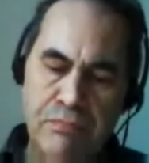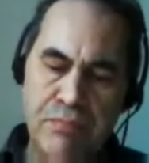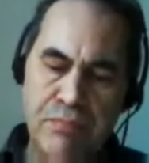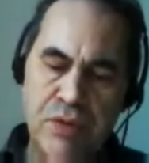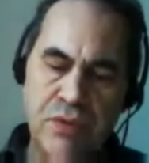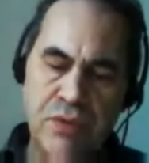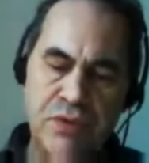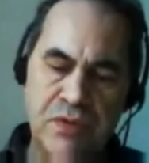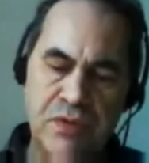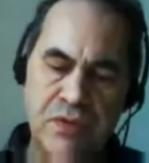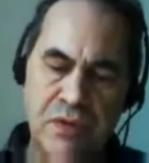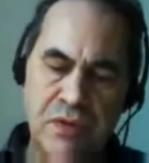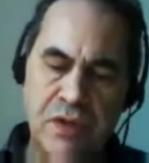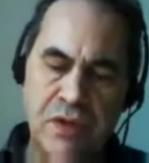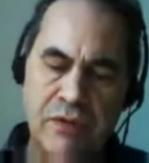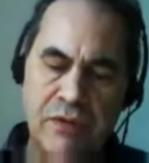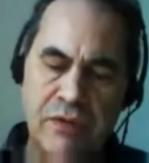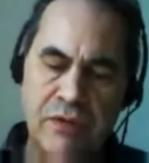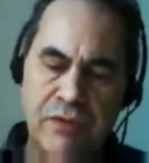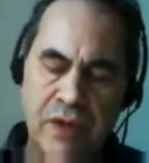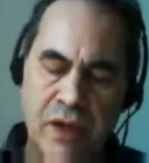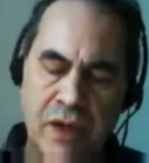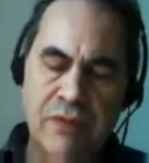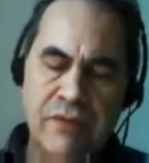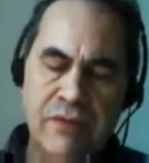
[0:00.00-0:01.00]
beauty
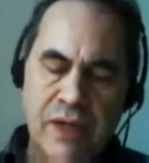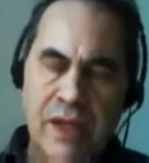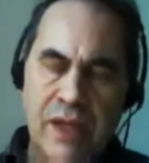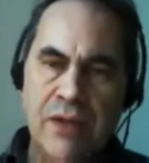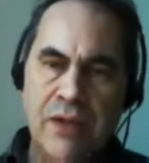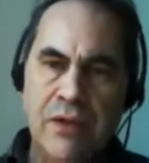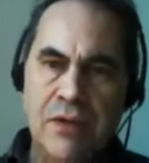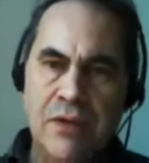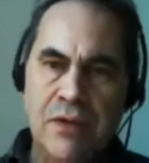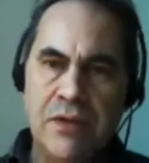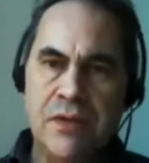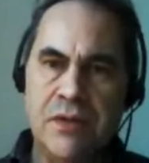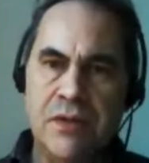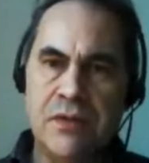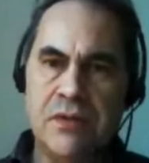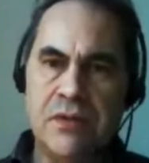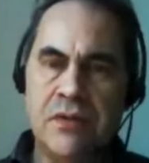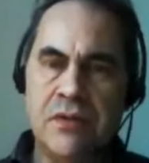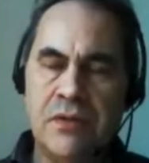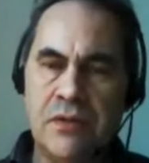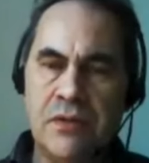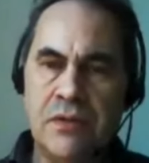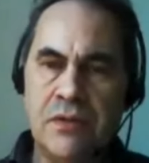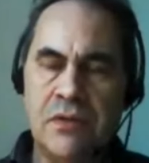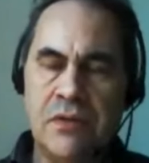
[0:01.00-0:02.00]
never kind of
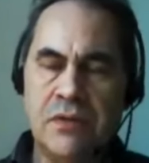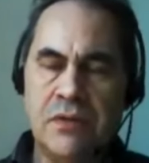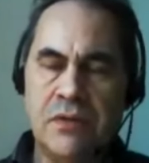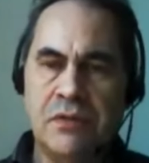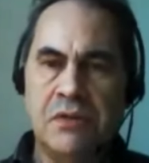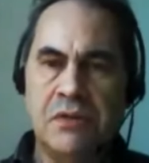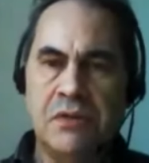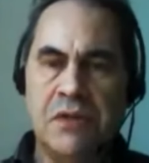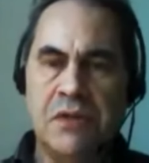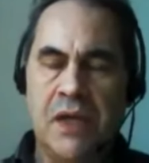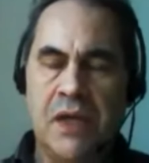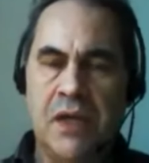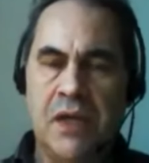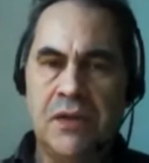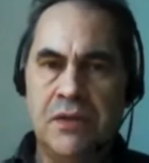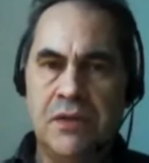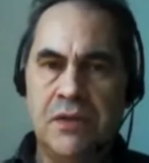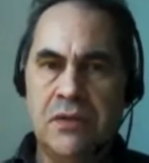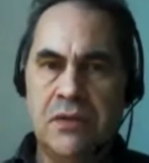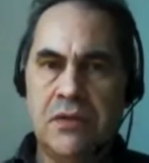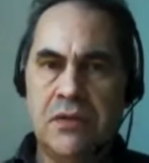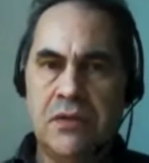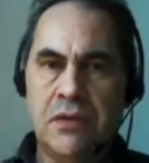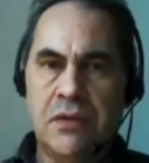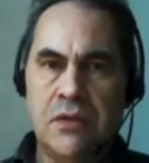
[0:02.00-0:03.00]
enters
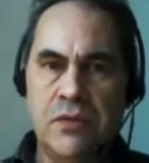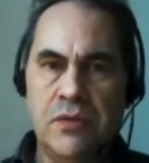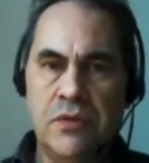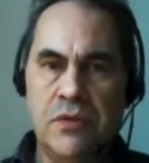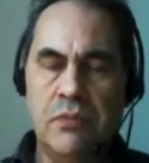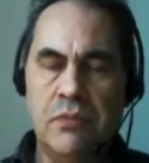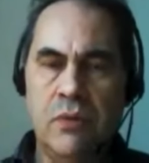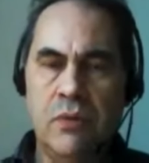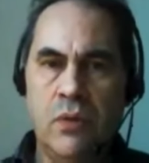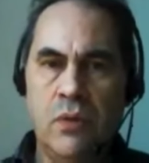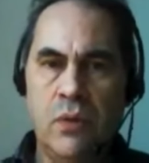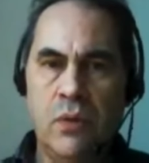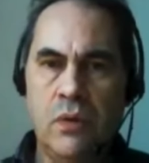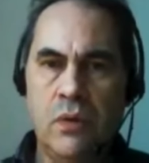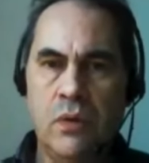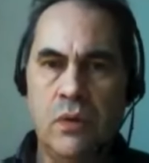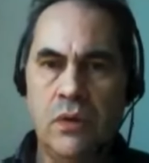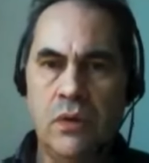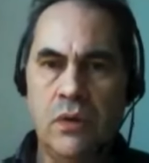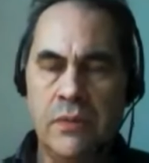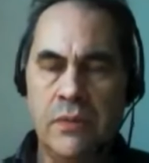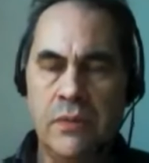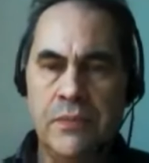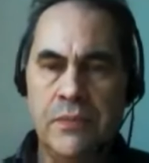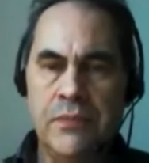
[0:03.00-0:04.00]
that small,
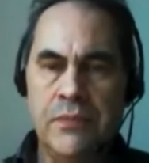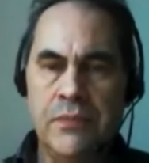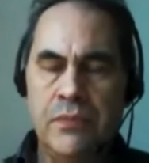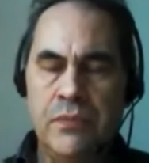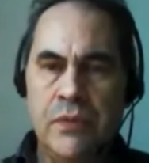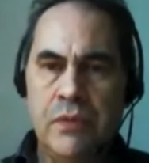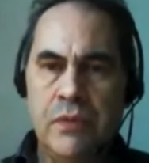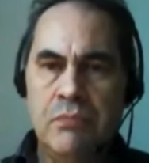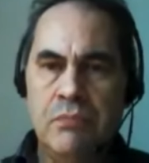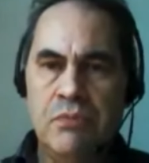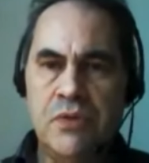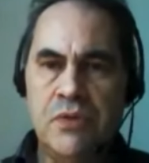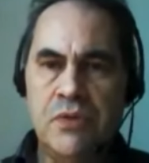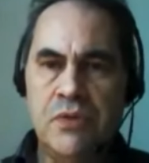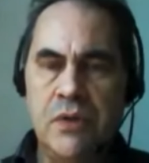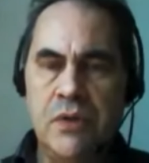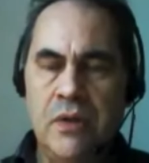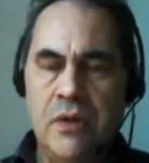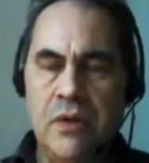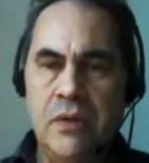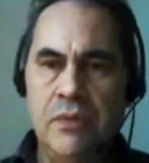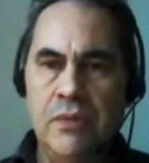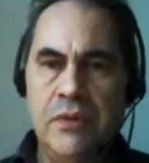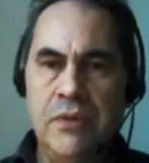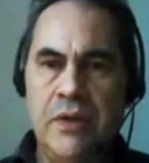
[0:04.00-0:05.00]

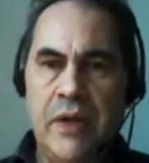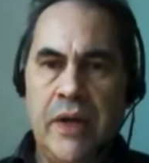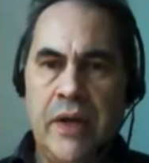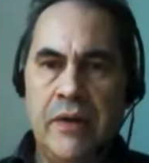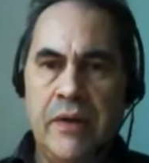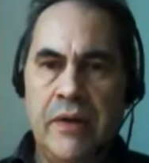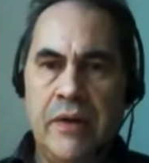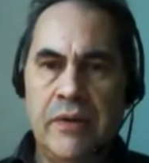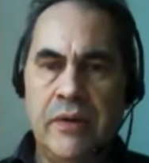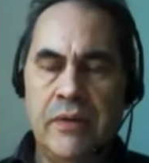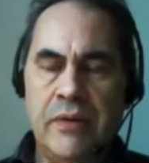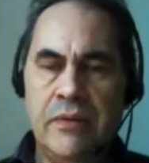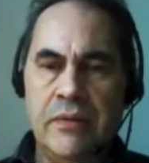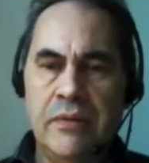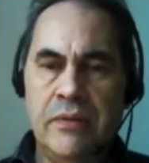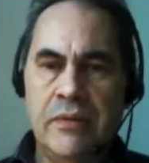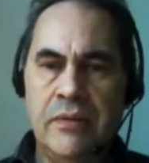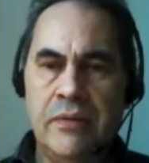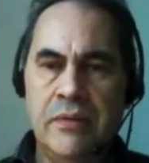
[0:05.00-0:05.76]
secluded area, right?